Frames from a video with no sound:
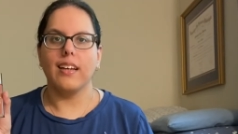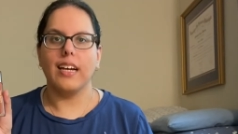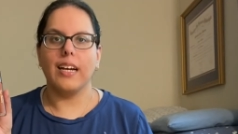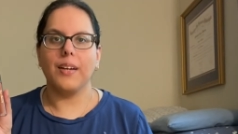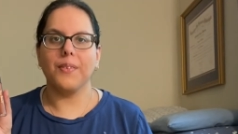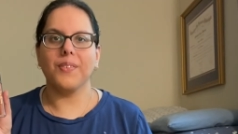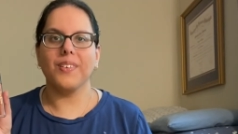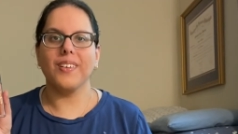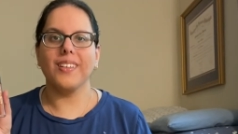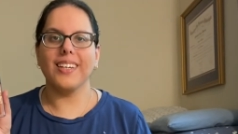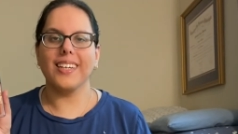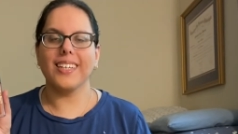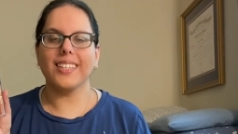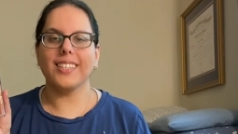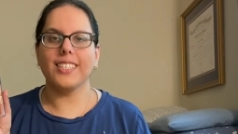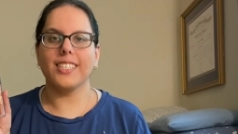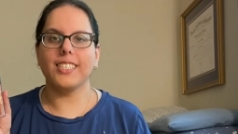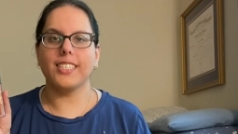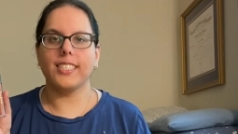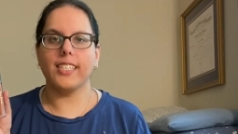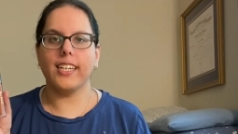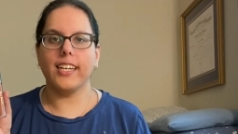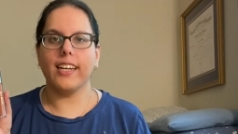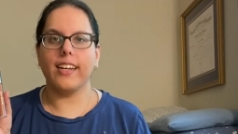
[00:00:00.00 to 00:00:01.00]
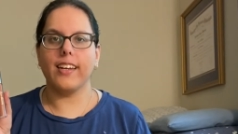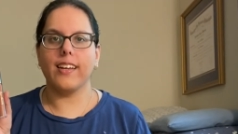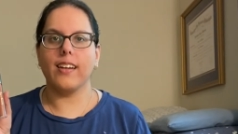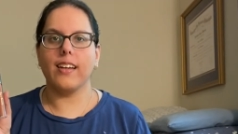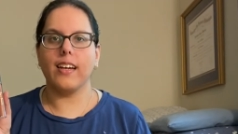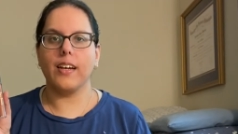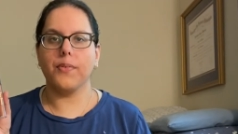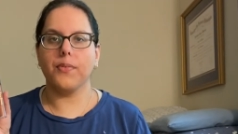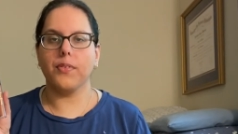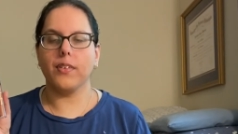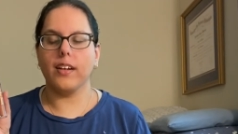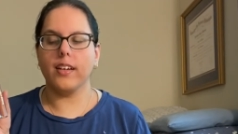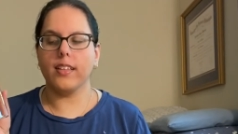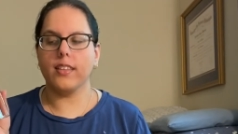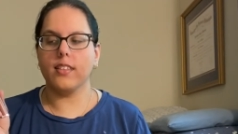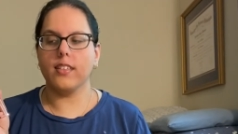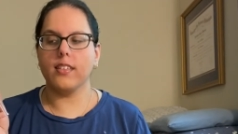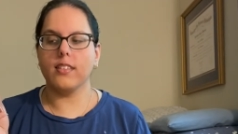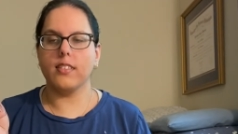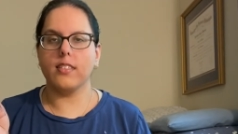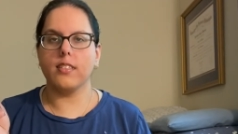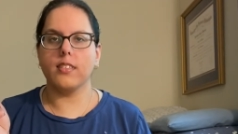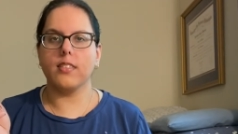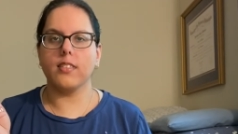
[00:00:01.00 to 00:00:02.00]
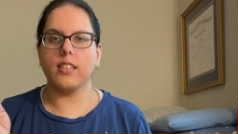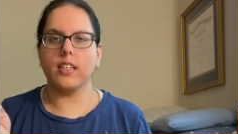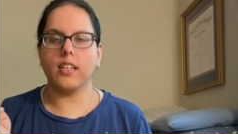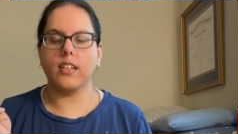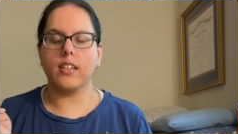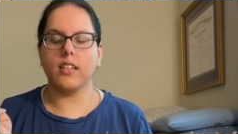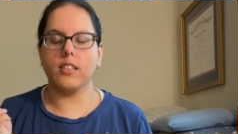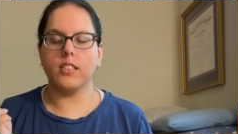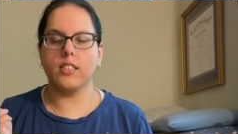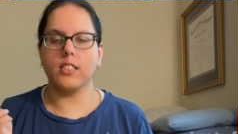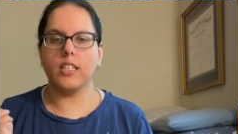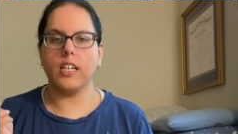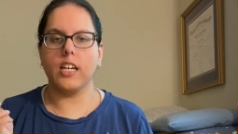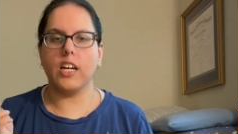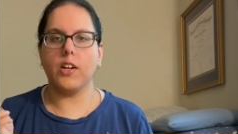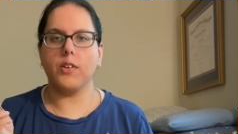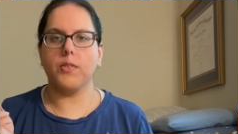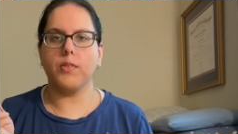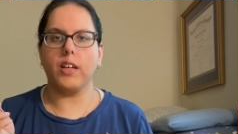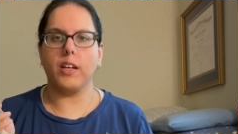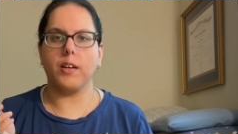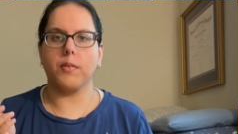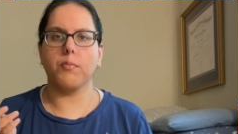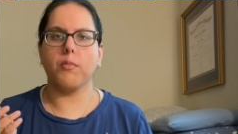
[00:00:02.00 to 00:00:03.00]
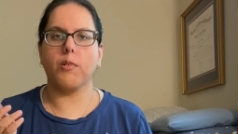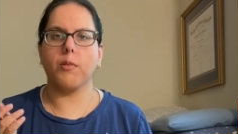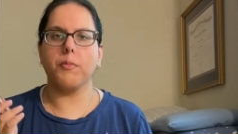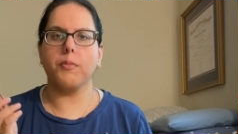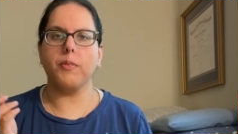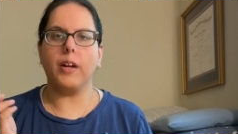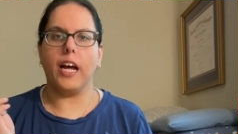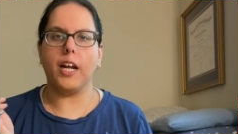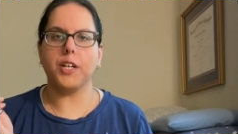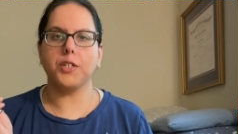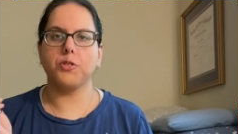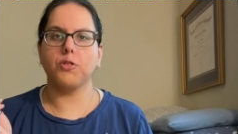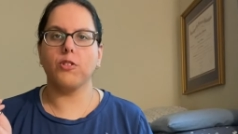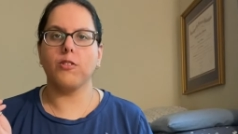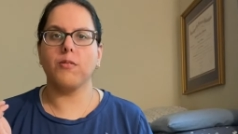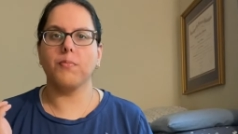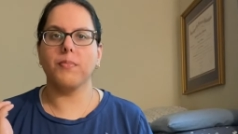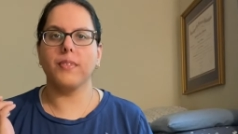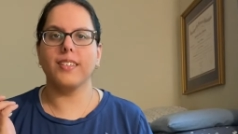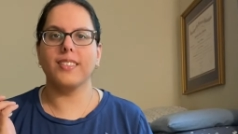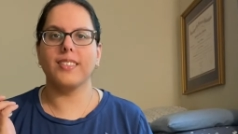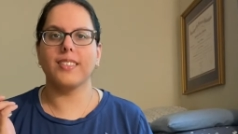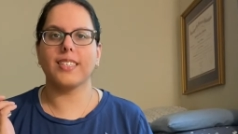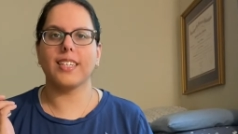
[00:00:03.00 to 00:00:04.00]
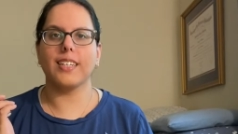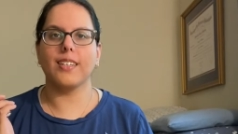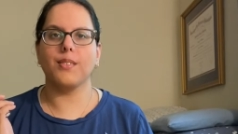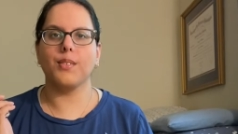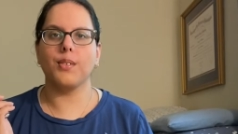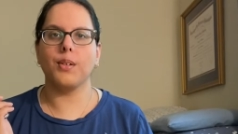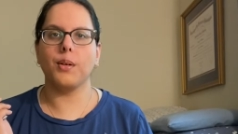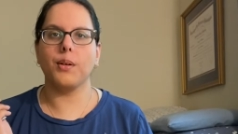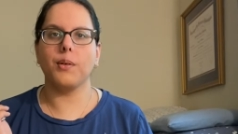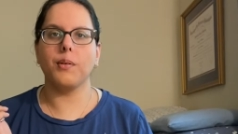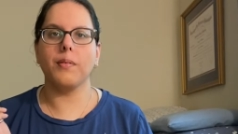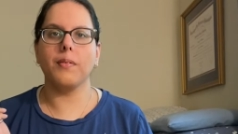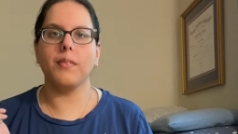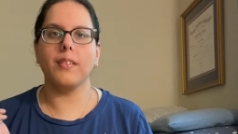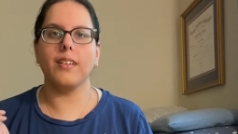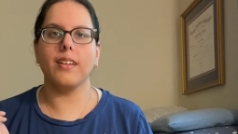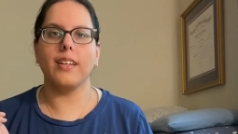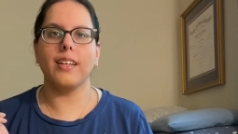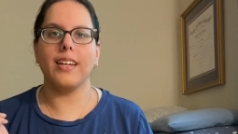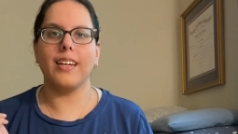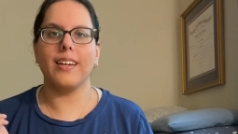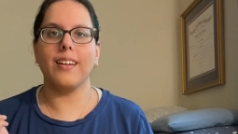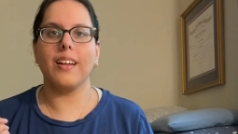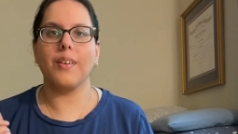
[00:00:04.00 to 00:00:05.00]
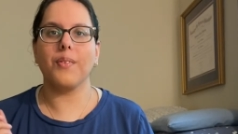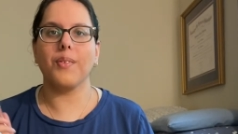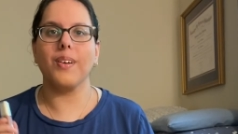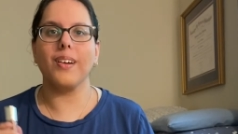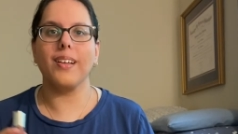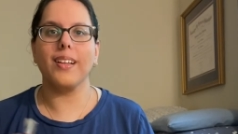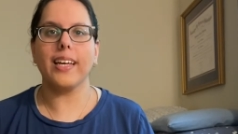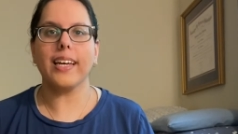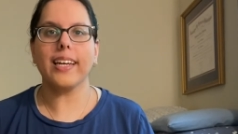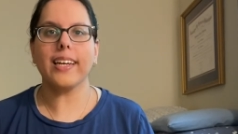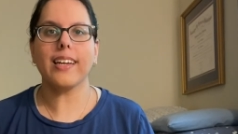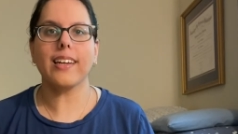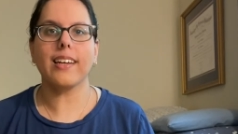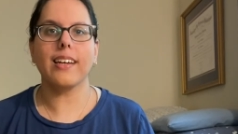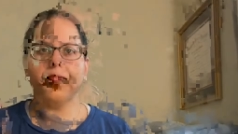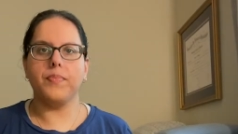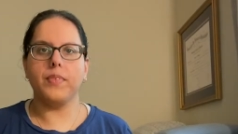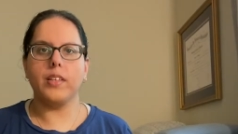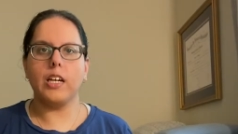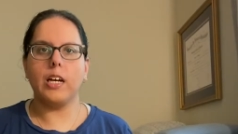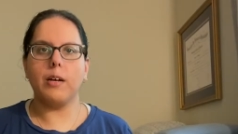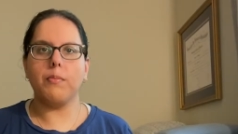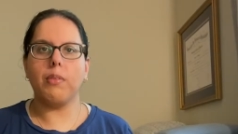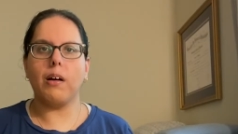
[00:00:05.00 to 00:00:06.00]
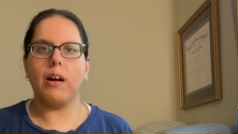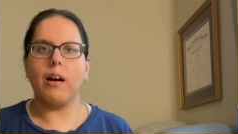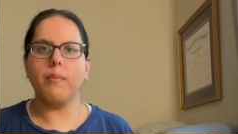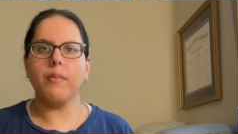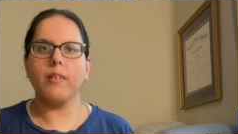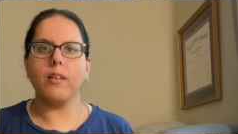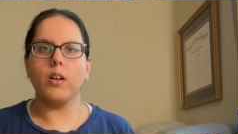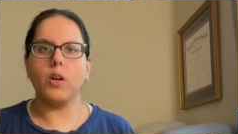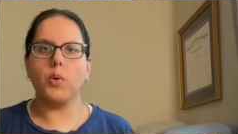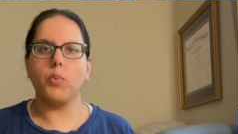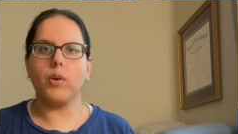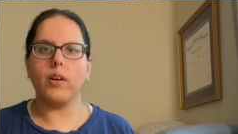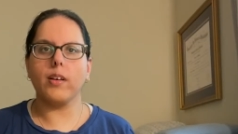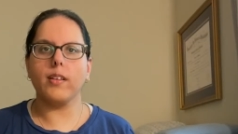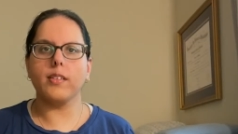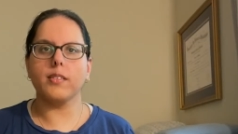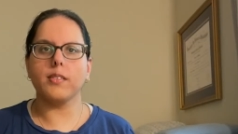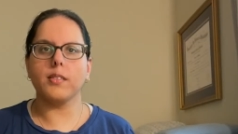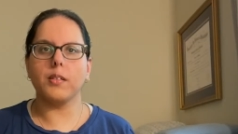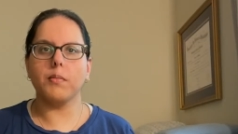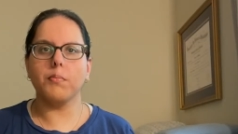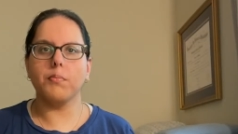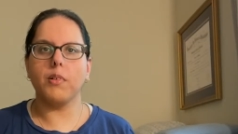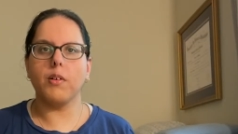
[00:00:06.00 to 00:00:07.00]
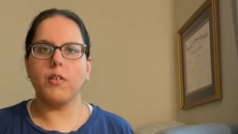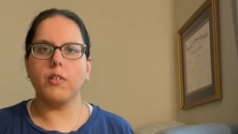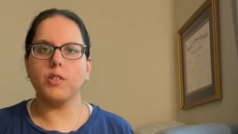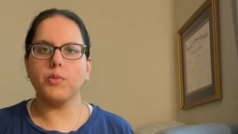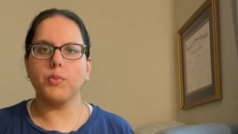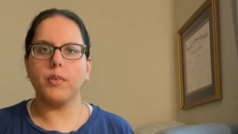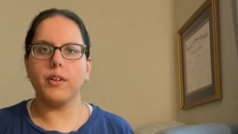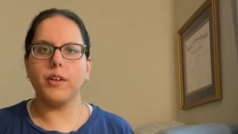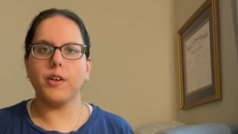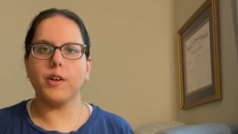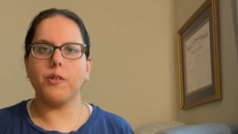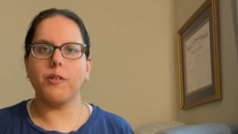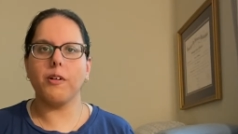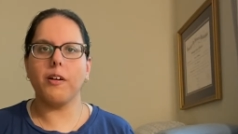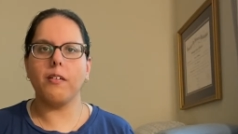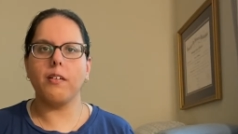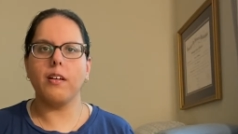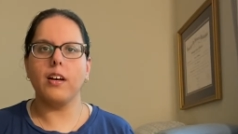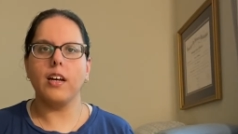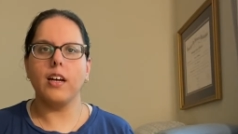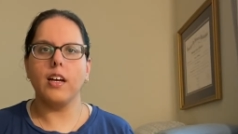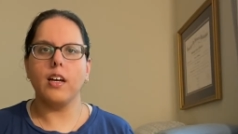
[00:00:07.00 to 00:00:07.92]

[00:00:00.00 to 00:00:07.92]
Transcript: I really like this shade. I feel like this is like a shade like more natural for my skin tone, and I really like it. I'm probably gonna wear this the most when I go out,